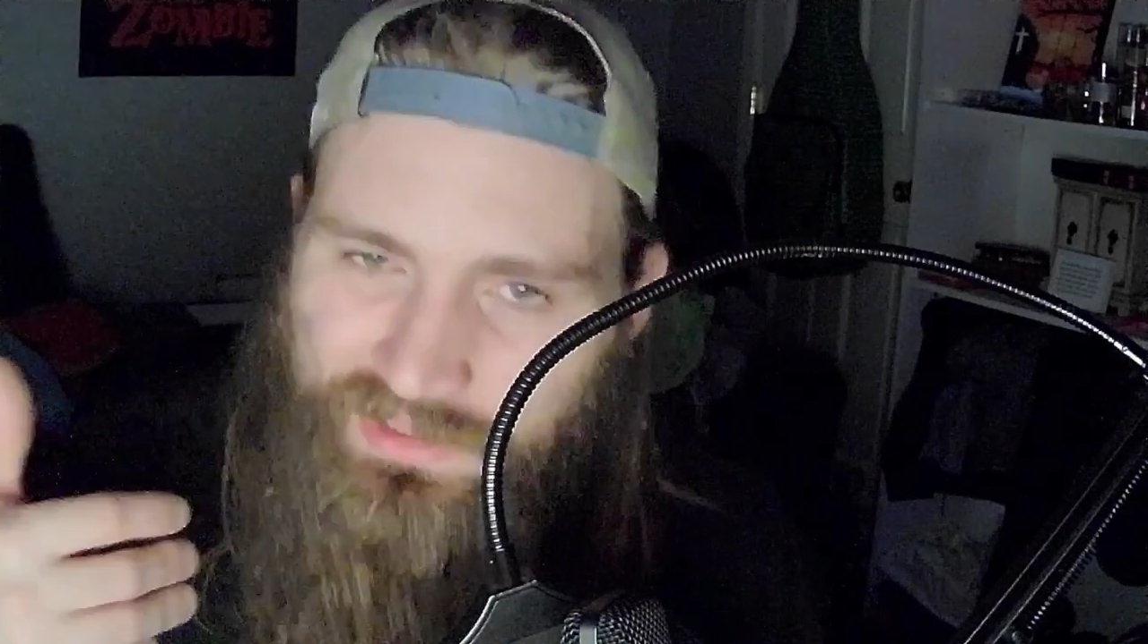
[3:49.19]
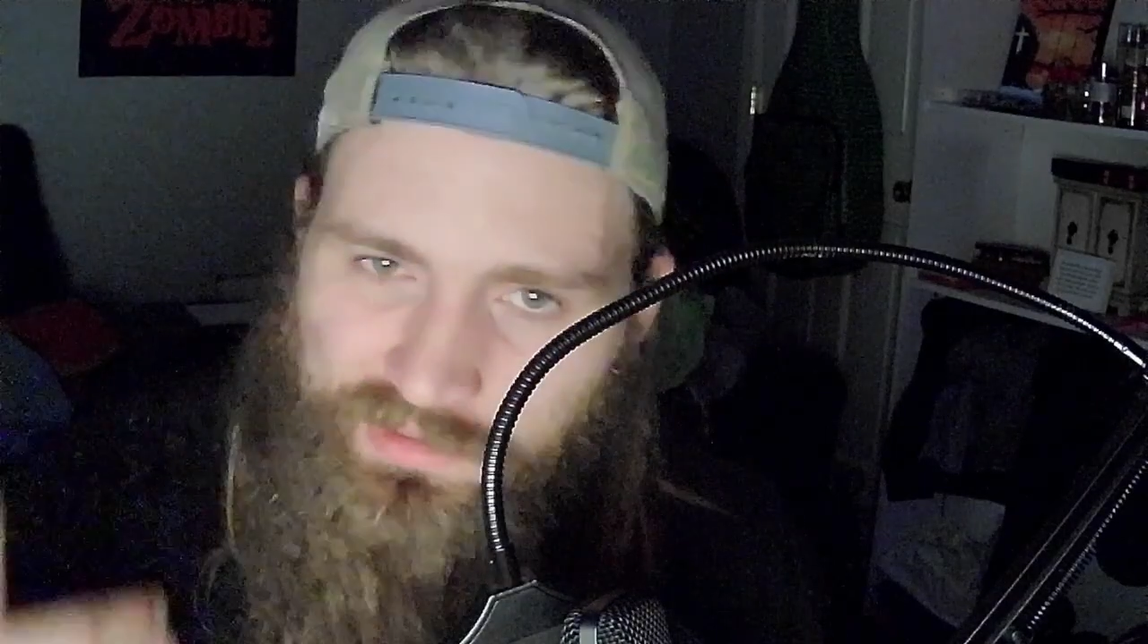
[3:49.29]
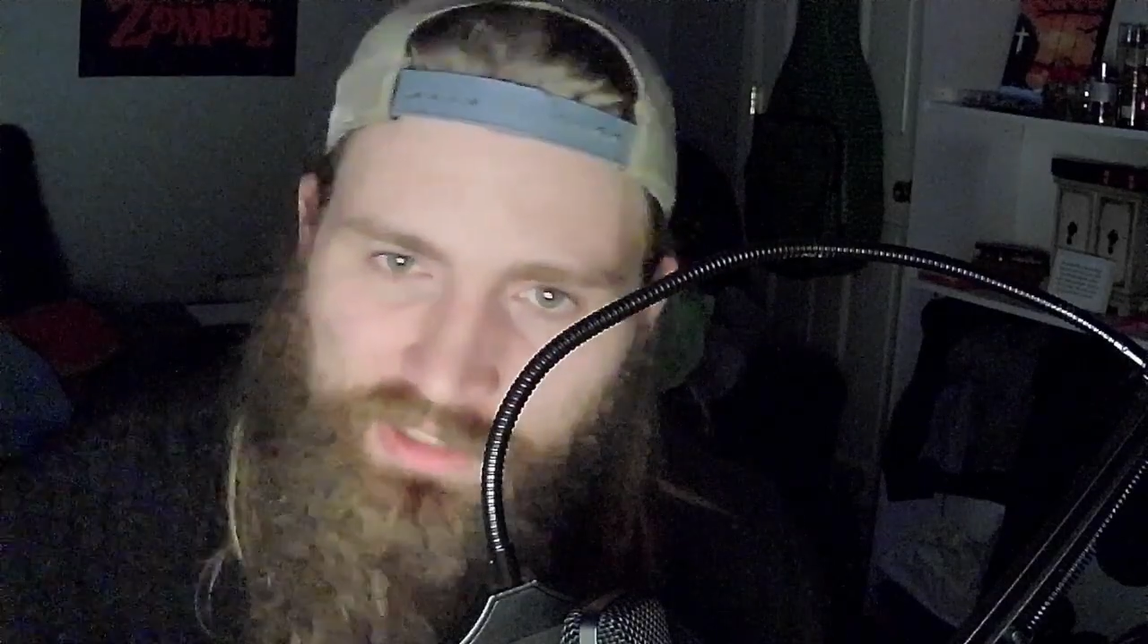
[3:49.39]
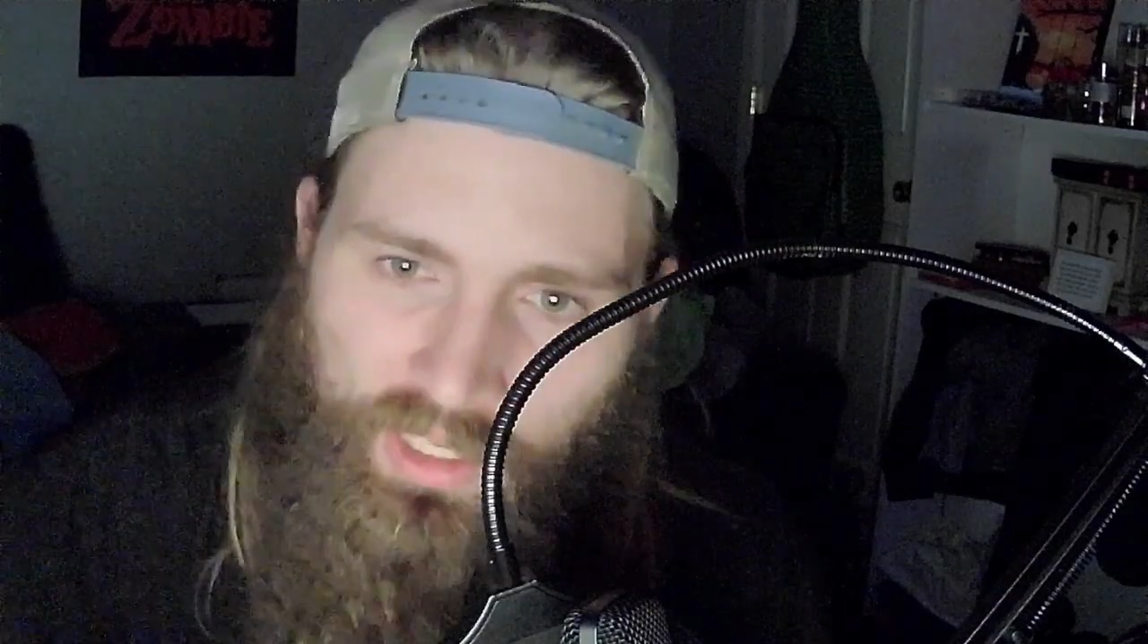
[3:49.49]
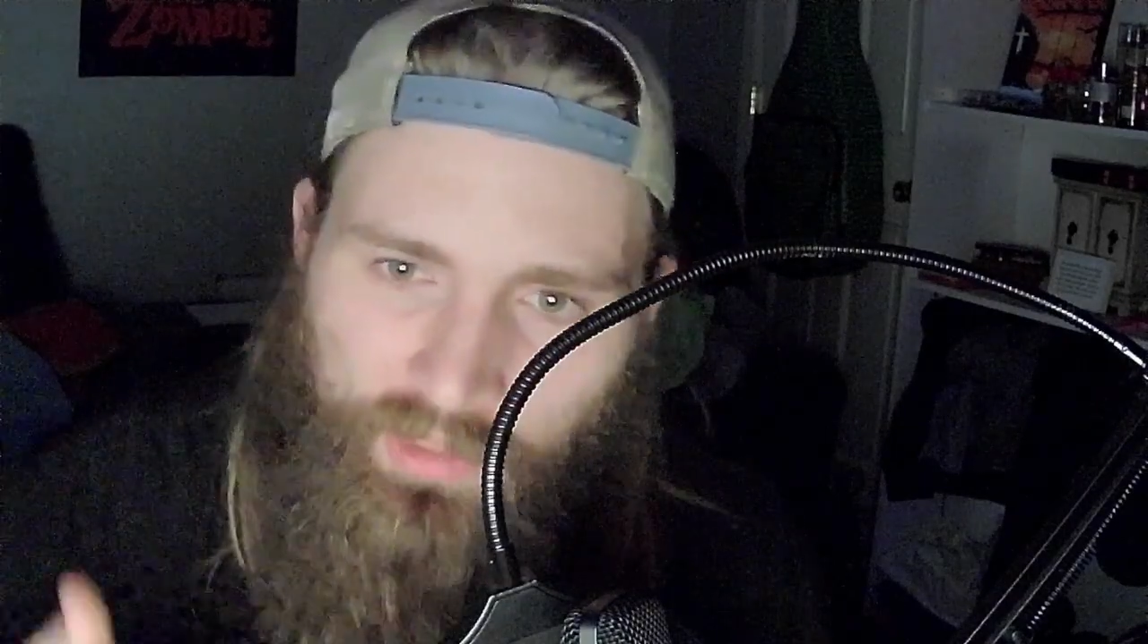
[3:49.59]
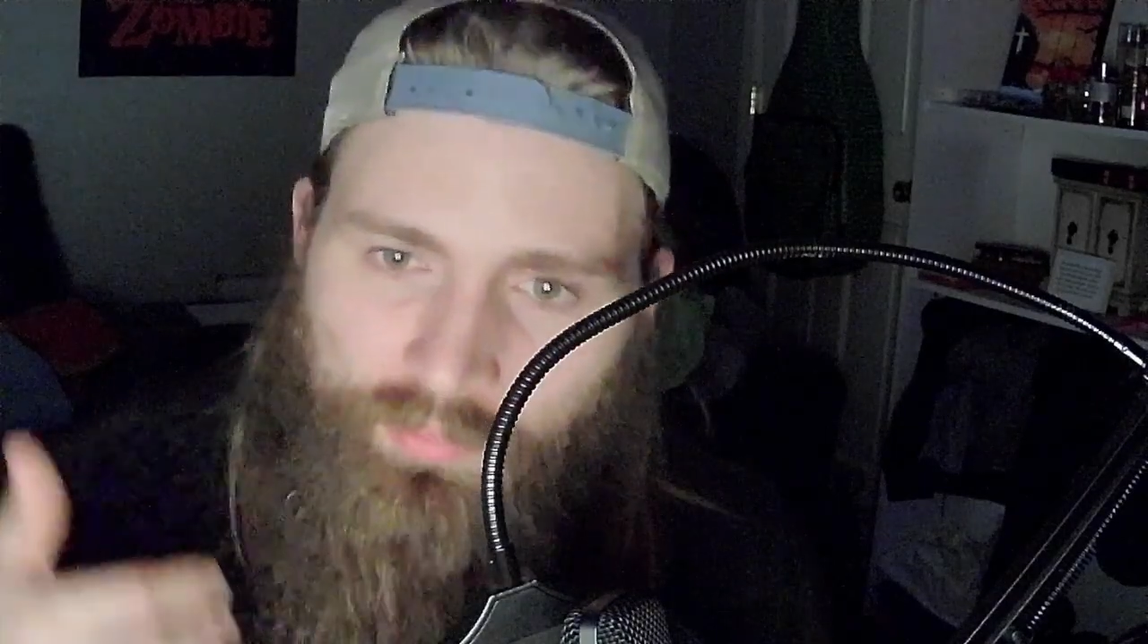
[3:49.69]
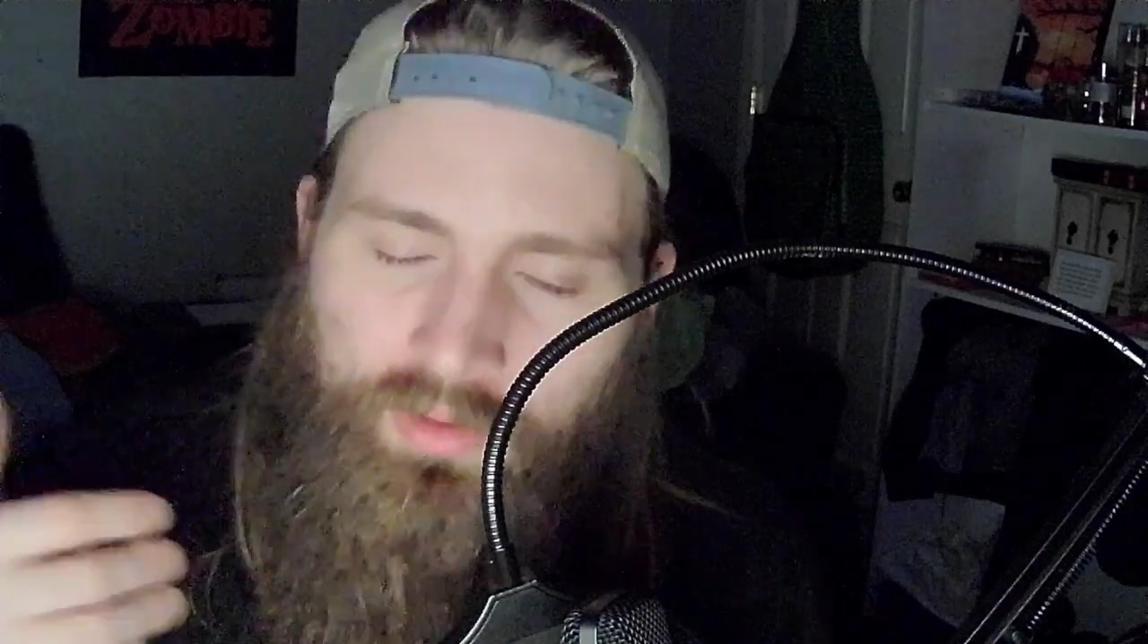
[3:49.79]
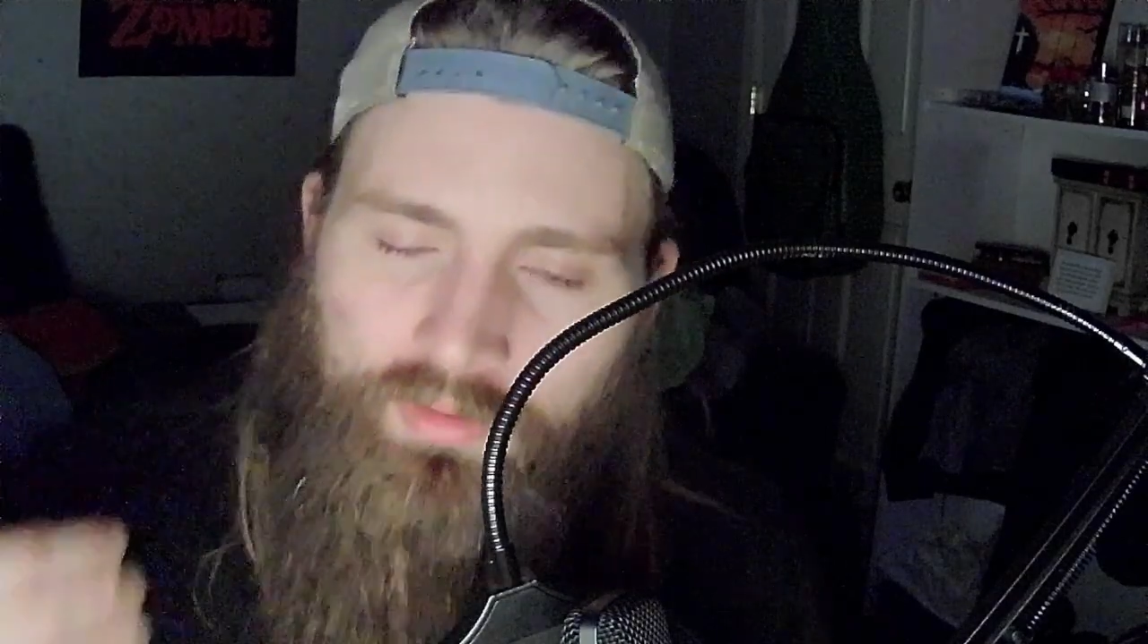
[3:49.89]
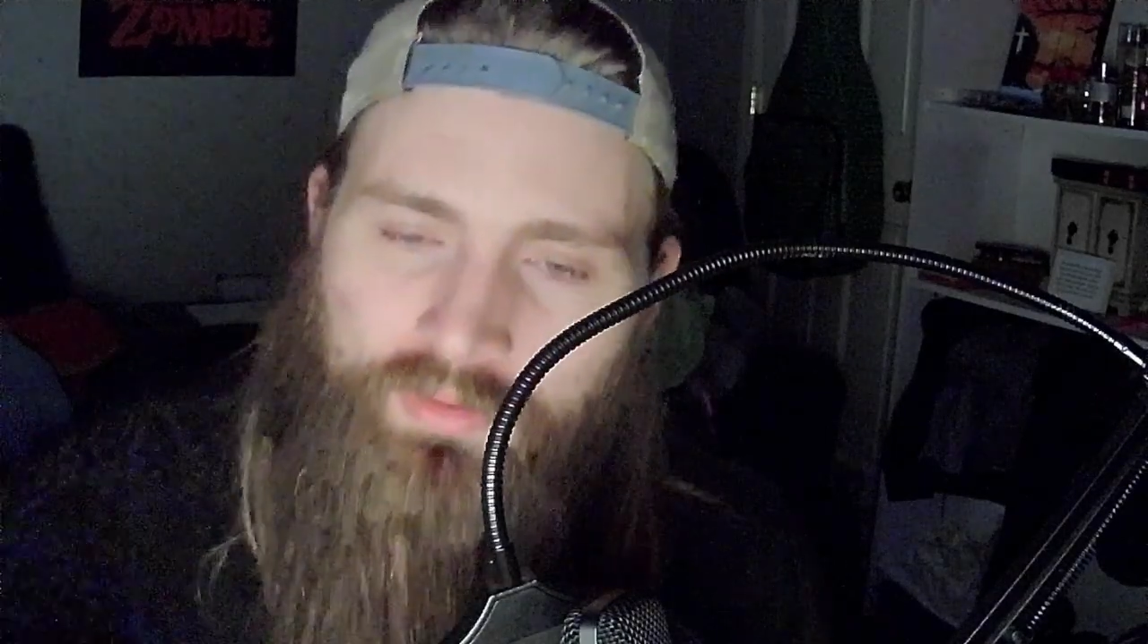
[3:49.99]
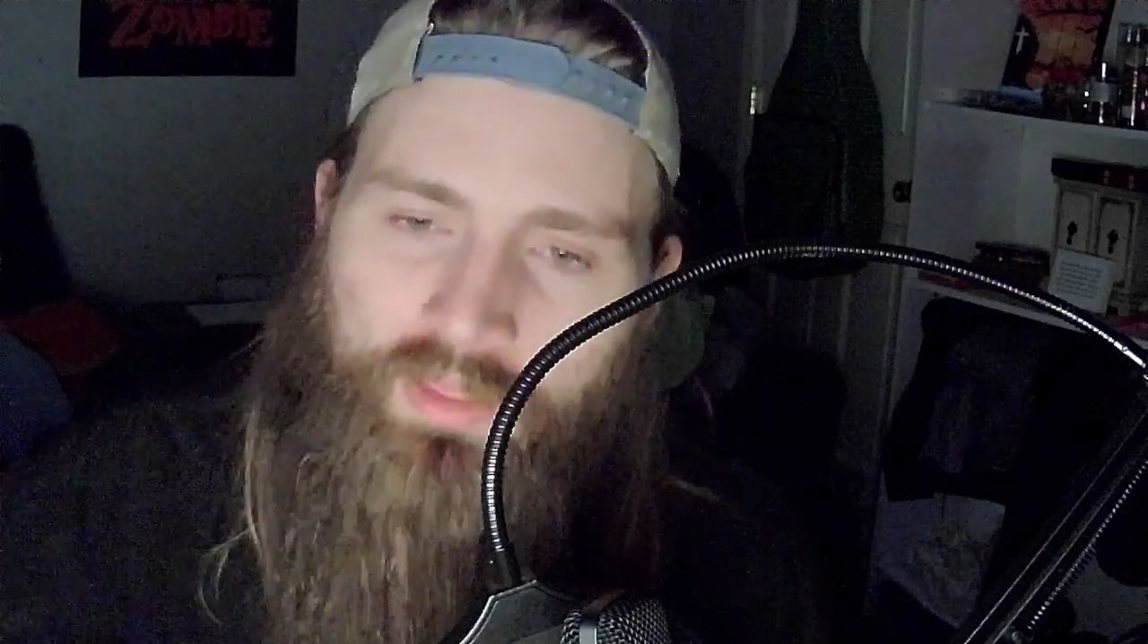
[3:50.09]
same
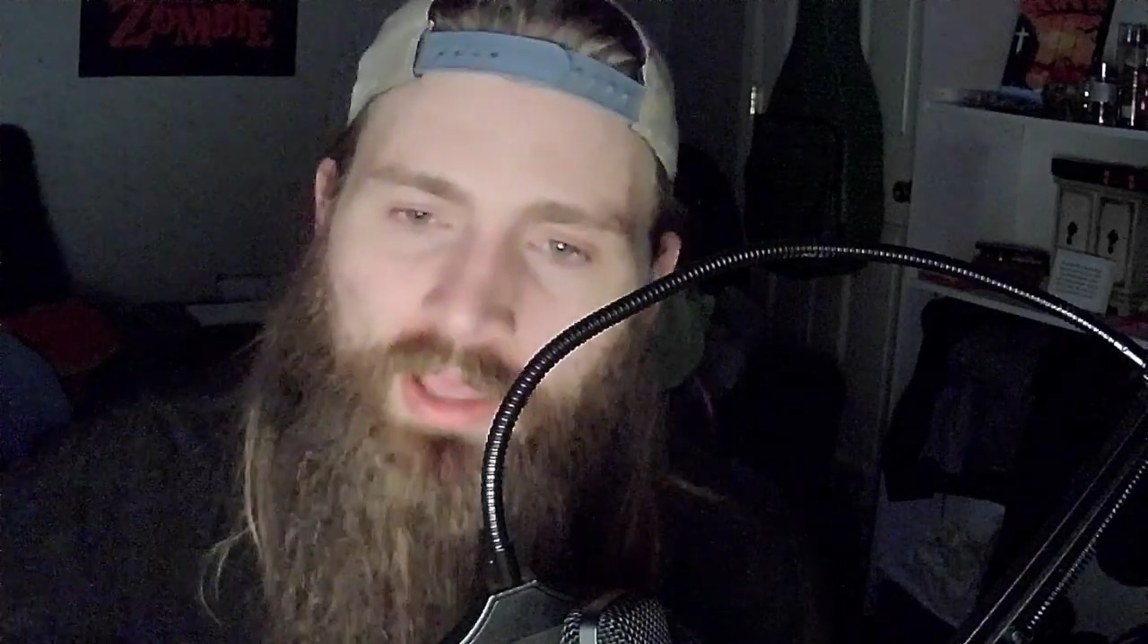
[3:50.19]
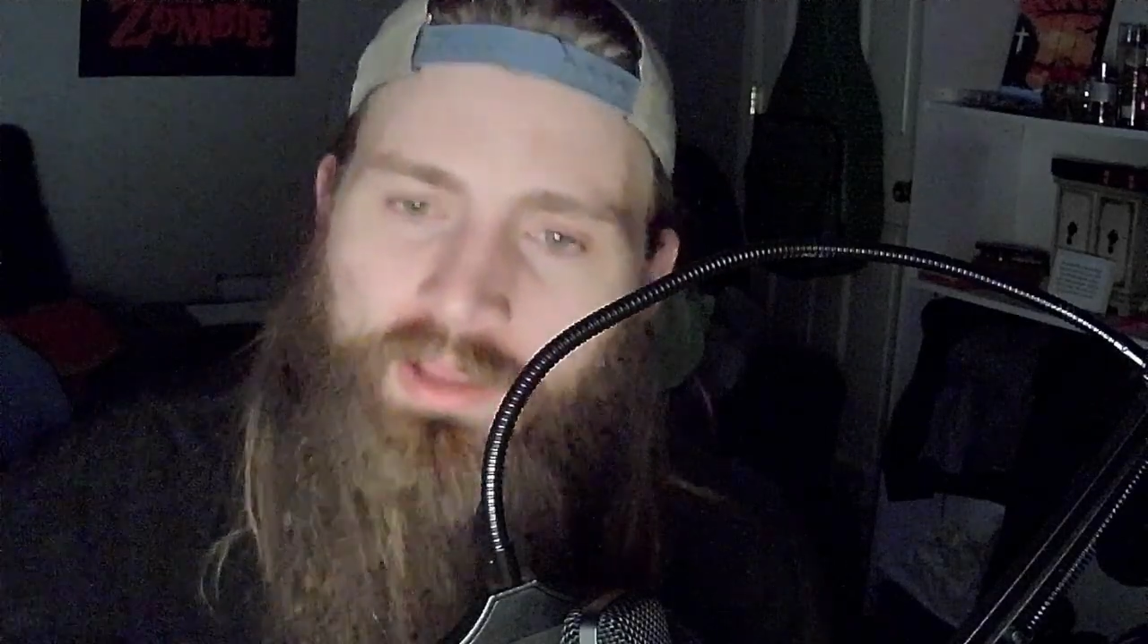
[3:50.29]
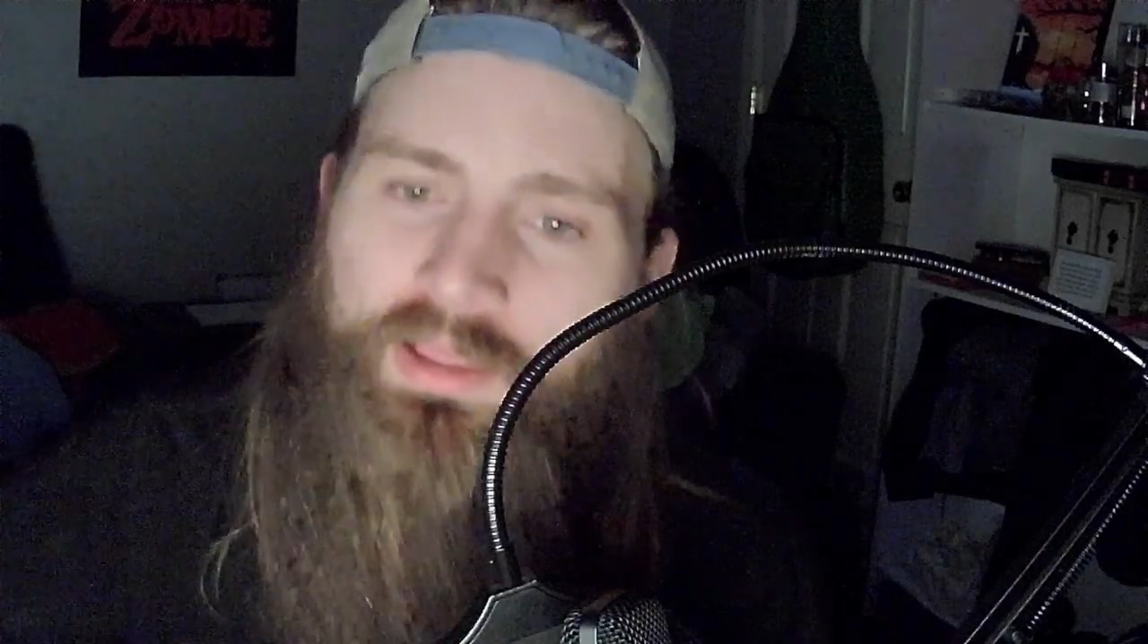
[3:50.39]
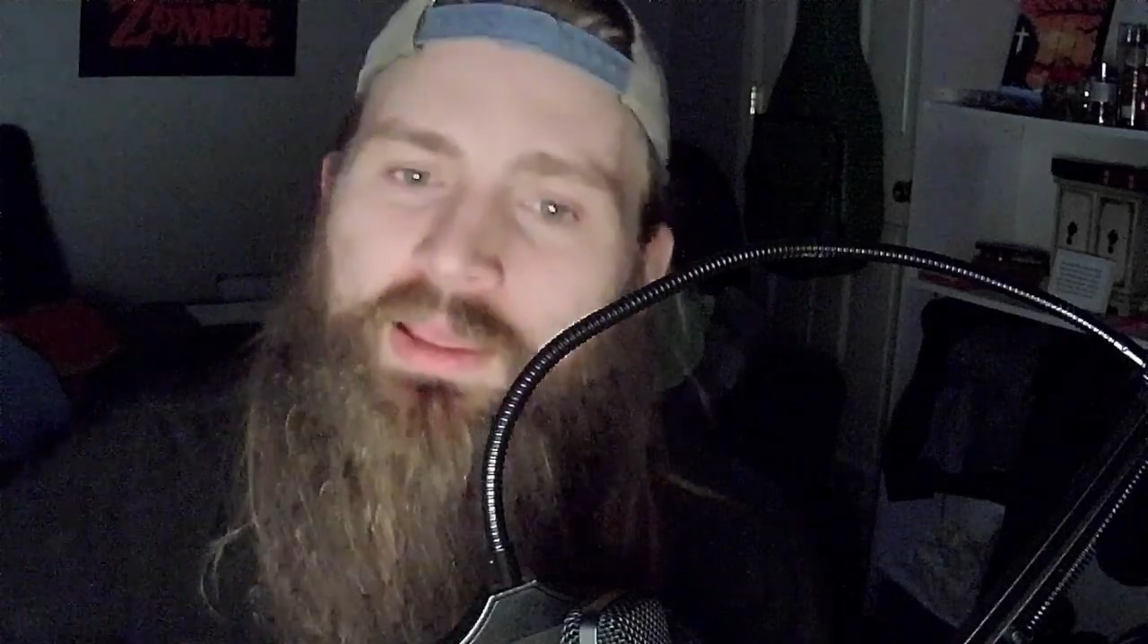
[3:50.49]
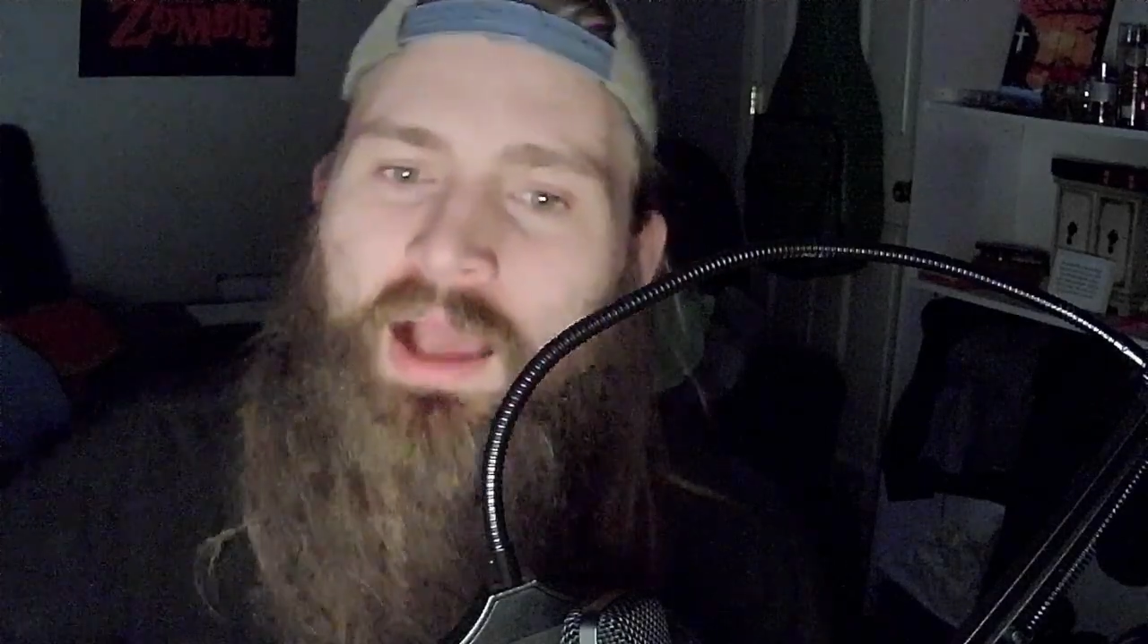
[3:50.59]
thing.